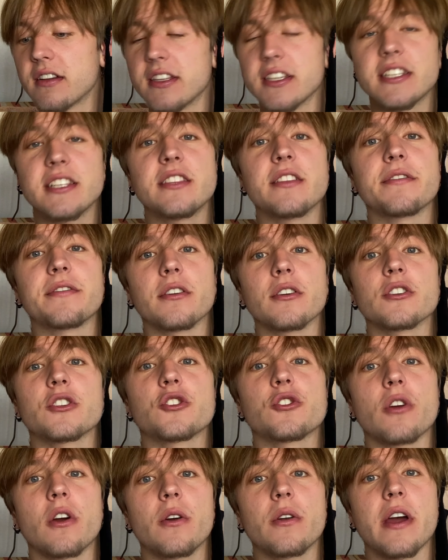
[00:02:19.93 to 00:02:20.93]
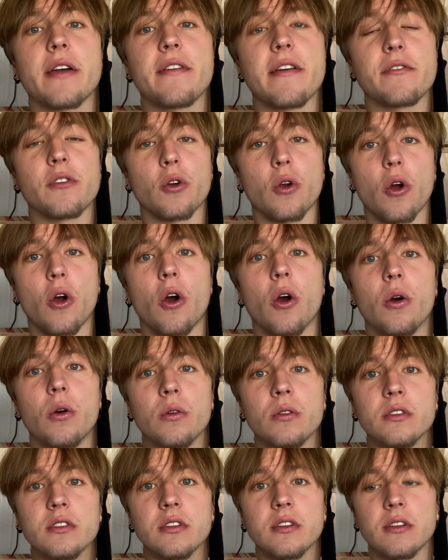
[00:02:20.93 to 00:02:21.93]
This is the first drone I've ever
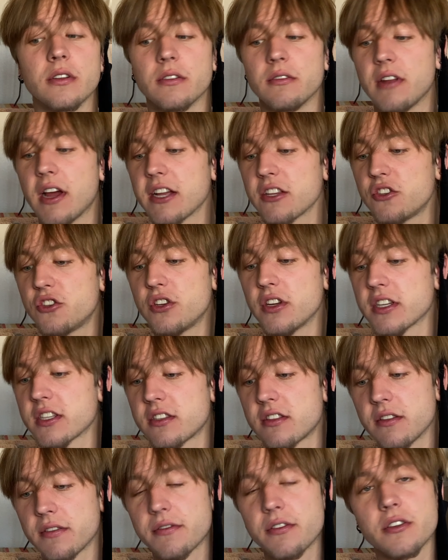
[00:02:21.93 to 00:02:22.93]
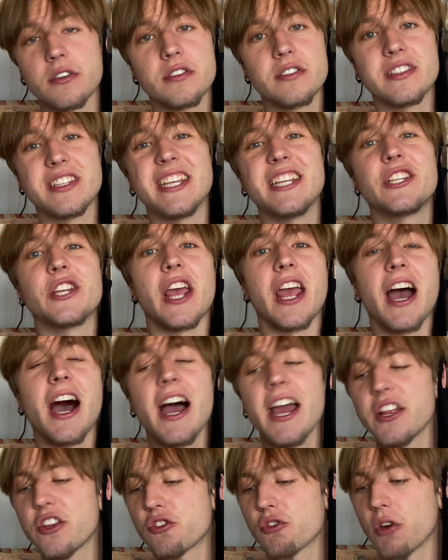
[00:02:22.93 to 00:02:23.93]
owned, not just the first
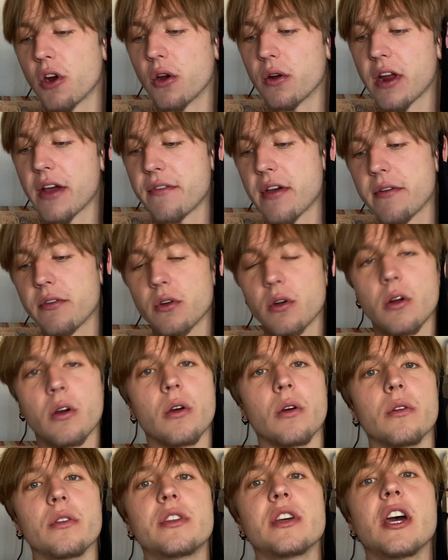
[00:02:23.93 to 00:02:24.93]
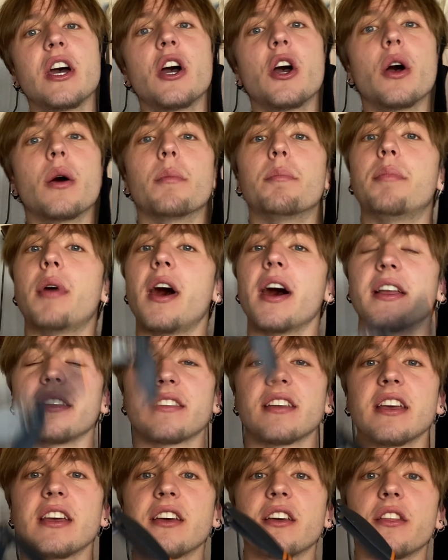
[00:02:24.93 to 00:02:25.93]
DJI drone I've ever owned,
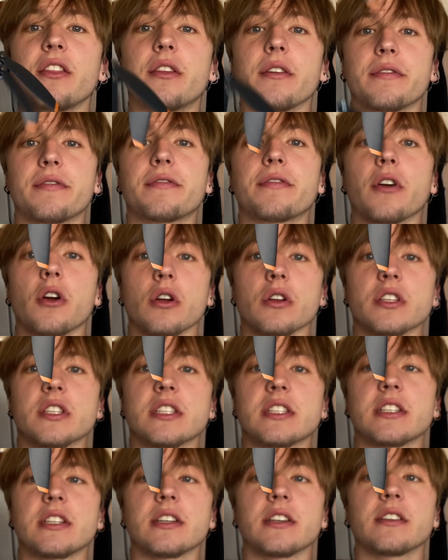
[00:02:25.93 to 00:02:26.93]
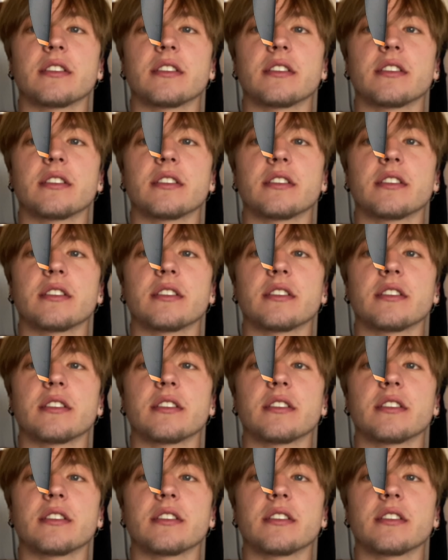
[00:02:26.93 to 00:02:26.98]
but the first